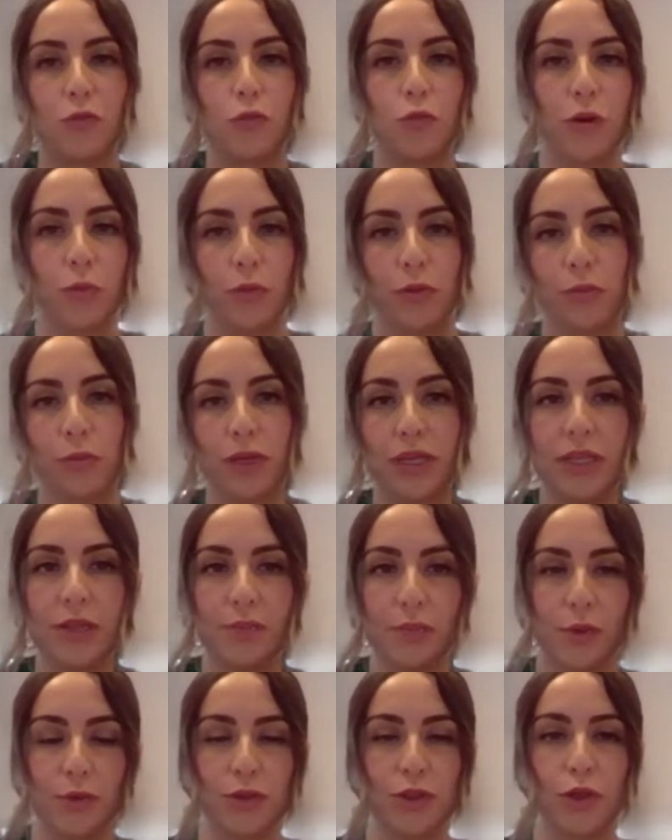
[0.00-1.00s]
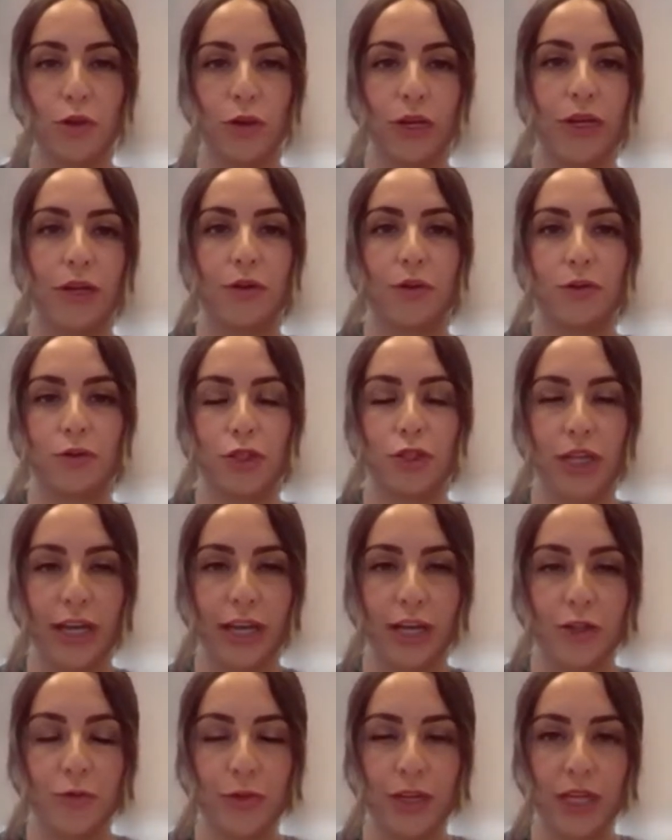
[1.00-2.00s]
what would be the most critical
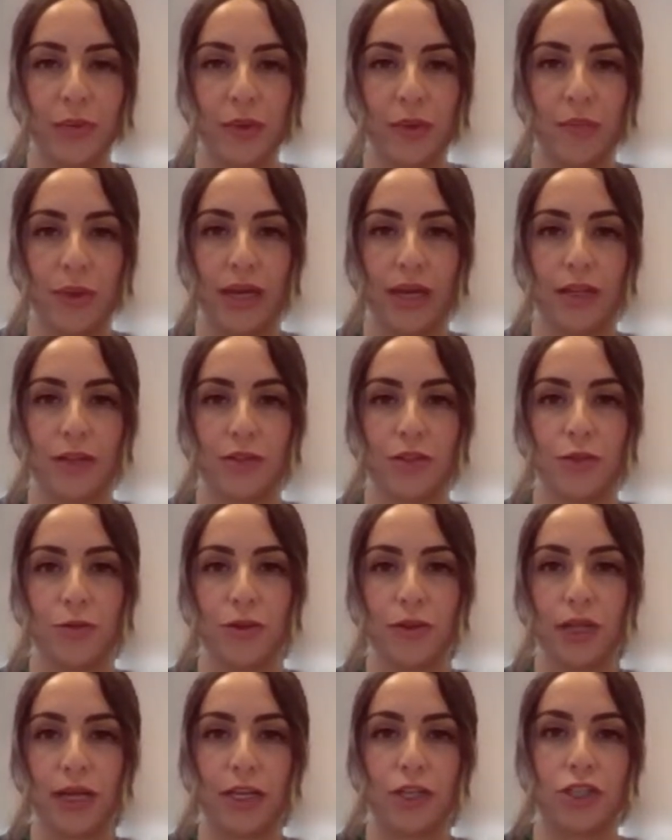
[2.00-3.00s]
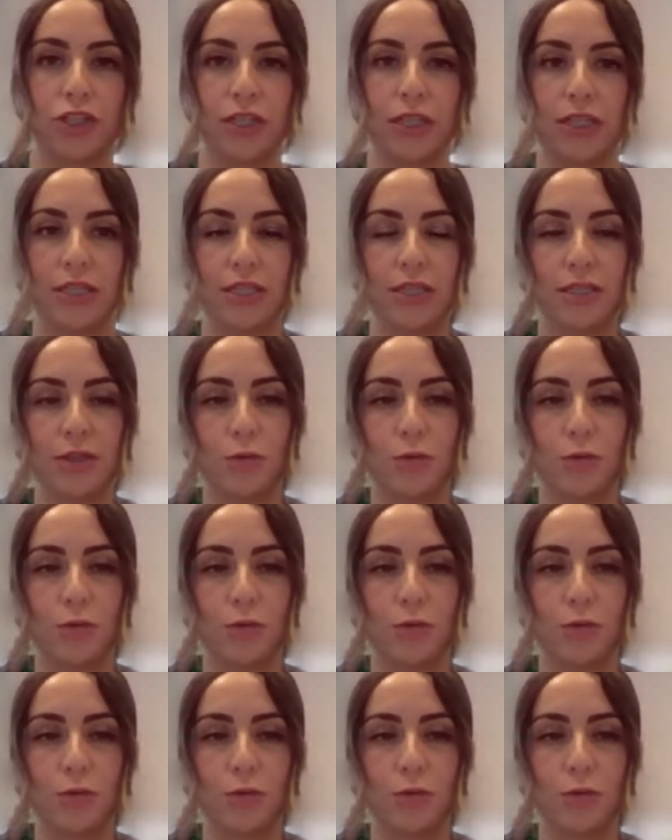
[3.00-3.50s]
change we could be making to elections,